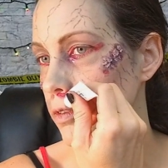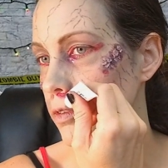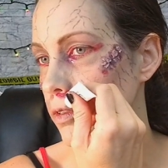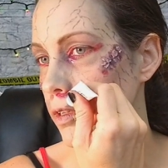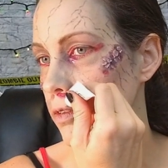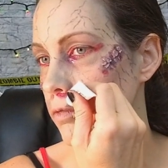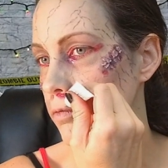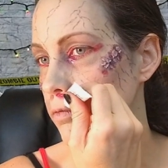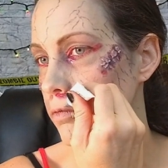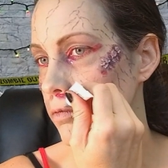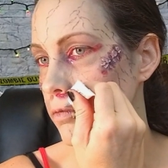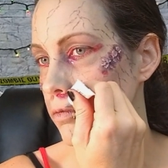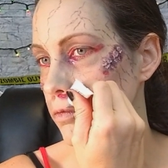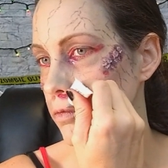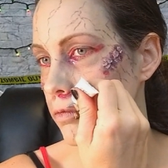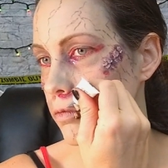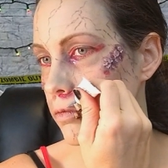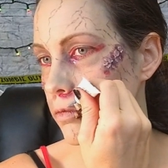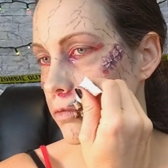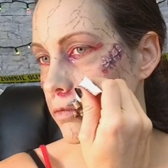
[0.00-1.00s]
Now I'm
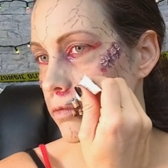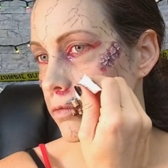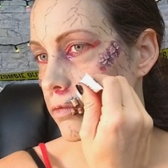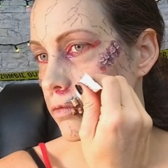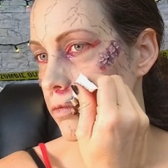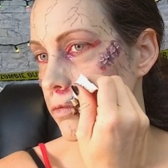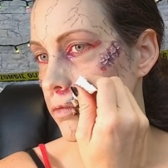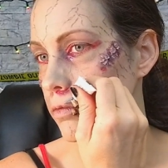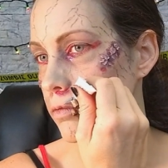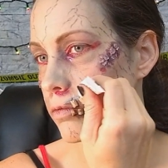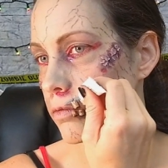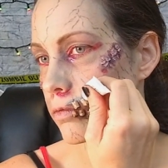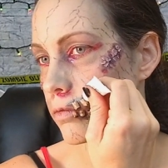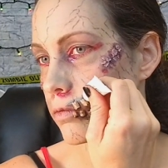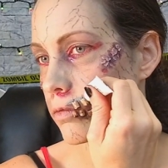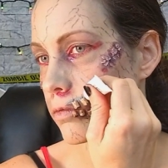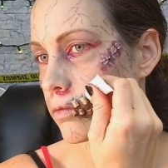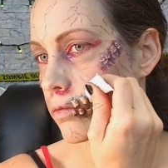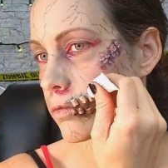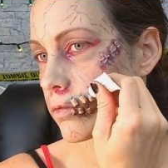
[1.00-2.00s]
taking
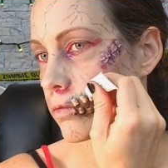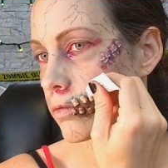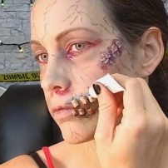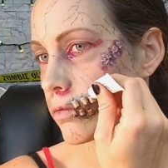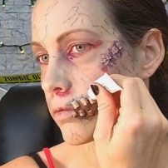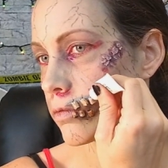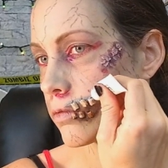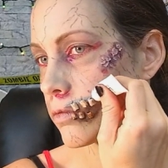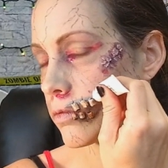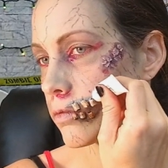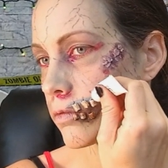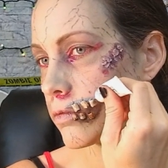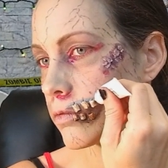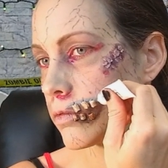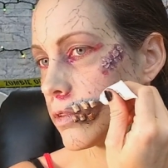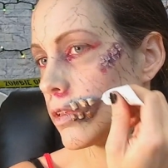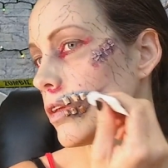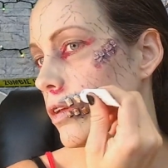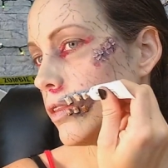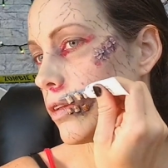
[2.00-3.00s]
eyelash
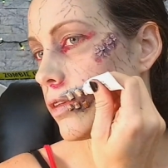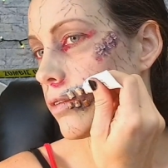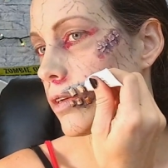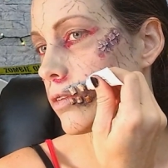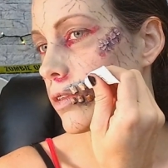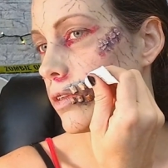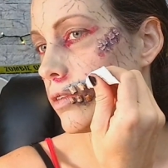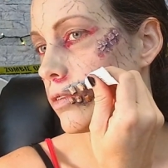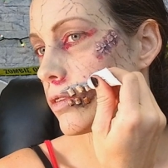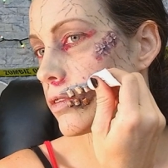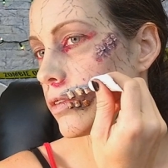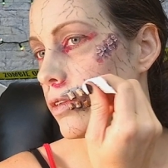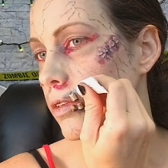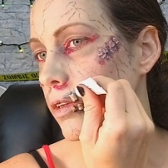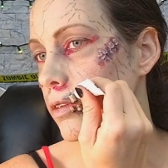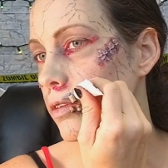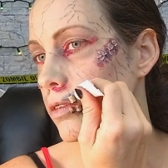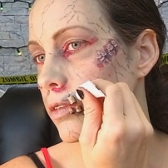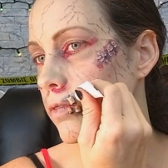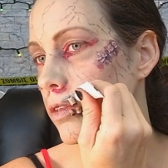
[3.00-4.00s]
glue and I'm
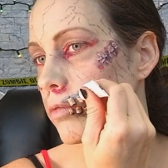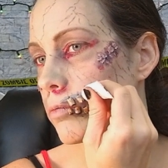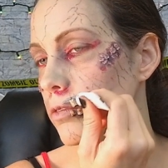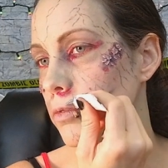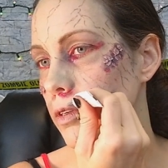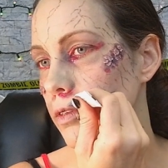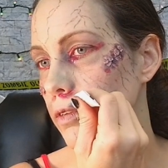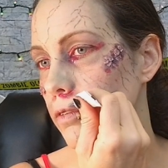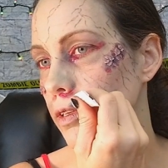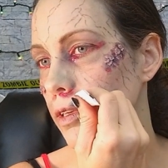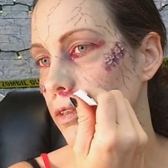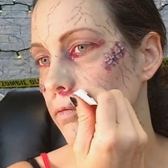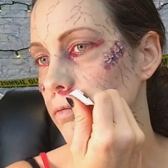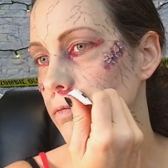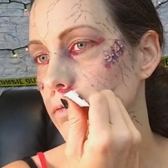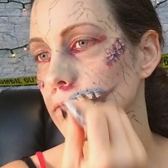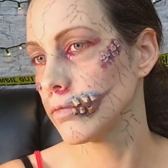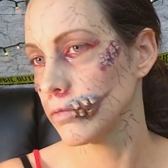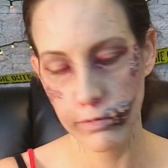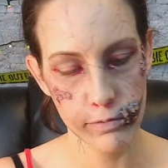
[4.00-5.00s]
putting it above the
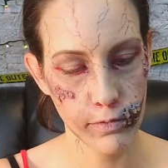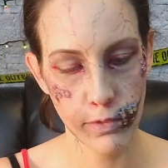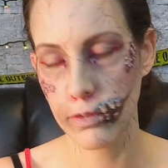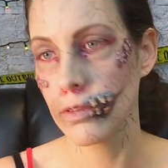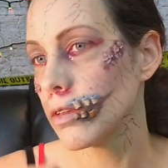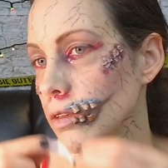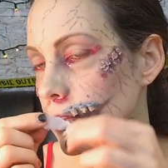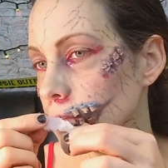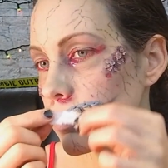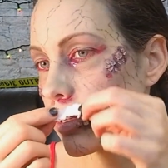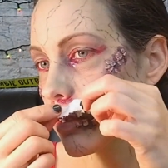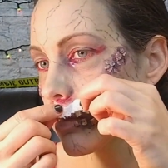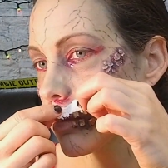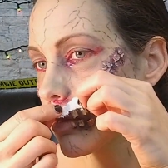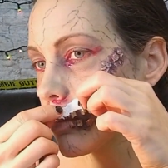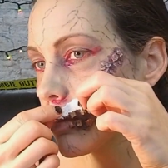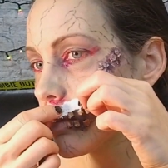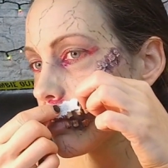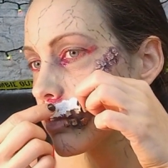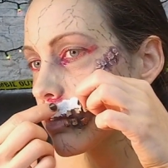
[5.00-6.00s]
teeth.
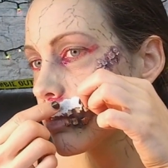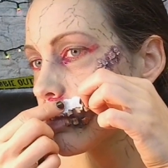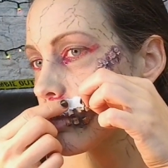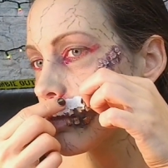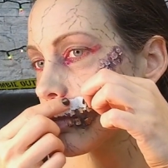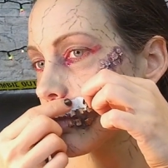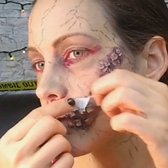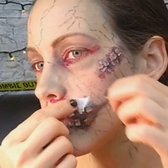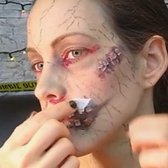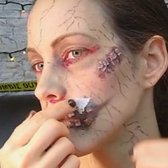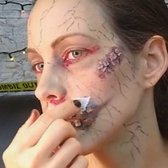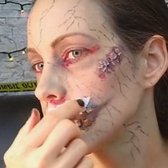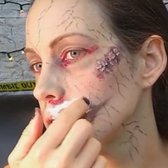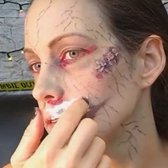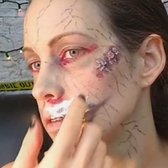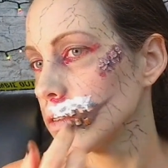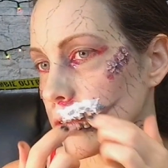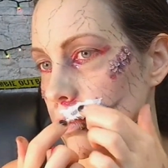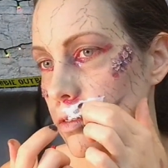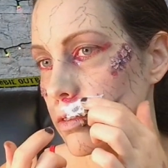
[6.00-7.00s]
This is
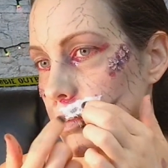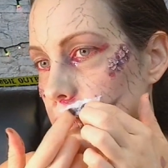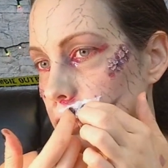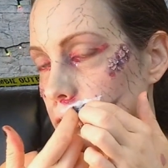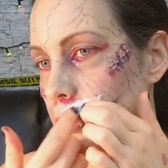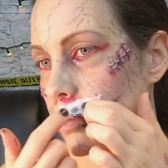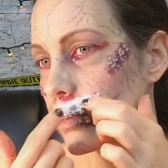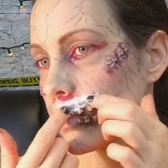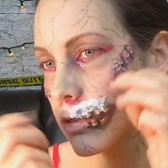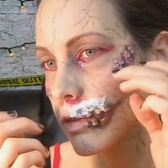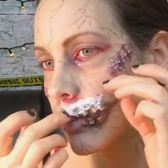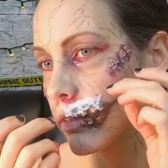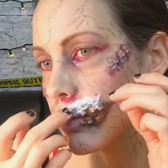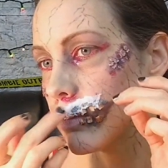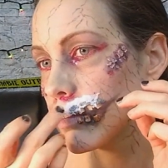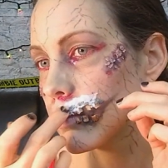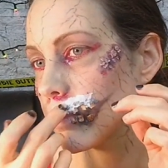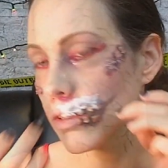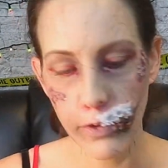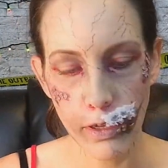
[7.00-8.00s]
just
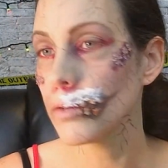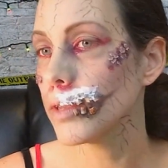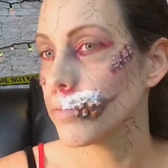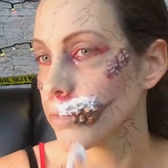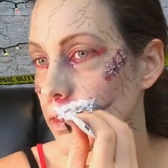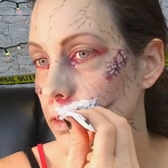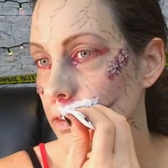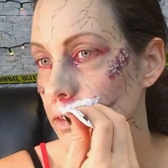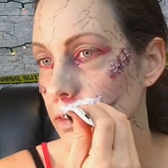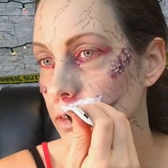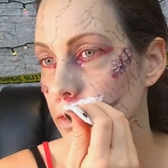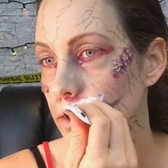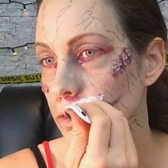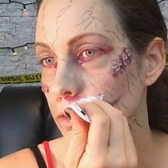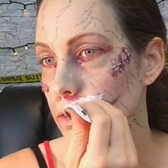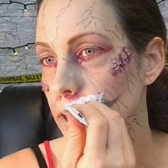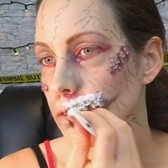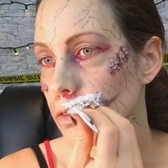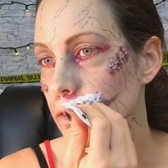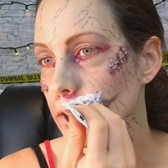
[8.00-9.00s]
simple toilet
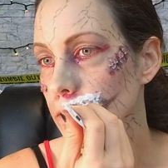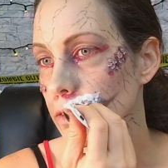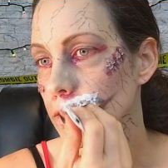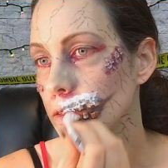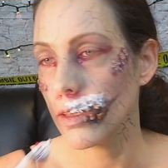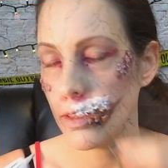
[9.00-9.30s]
paper